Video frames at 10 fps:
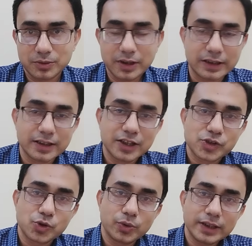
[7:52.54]
Okay,
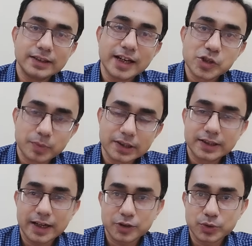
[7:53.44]
so in that
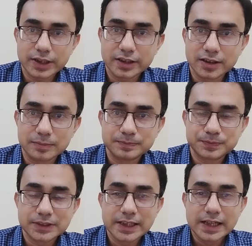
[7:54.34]
spirit, try to take it up.
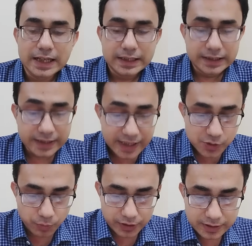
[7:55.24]
The
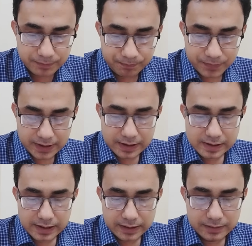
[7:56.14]
next point
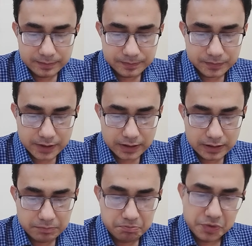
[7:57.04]
is that
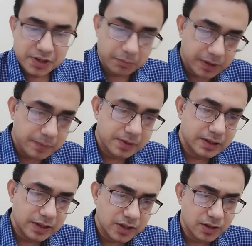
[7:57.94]
sometimes
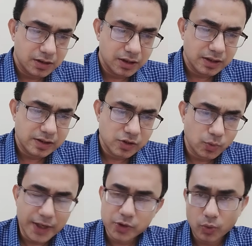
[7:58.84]
the teacher is
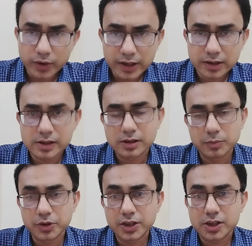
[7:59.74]
quite okay in his
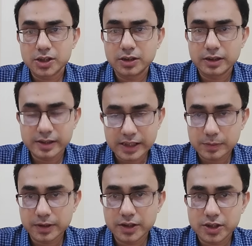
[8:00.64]
communication, in his
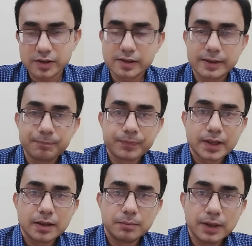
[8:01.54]
explanations,
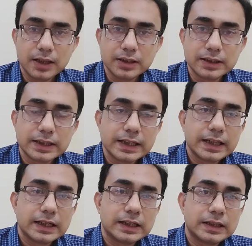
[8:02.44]
but
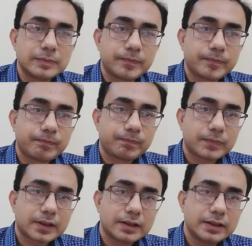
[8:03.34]

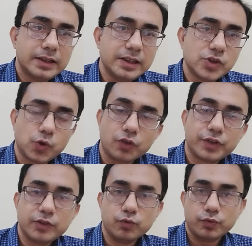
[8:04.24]
he is not very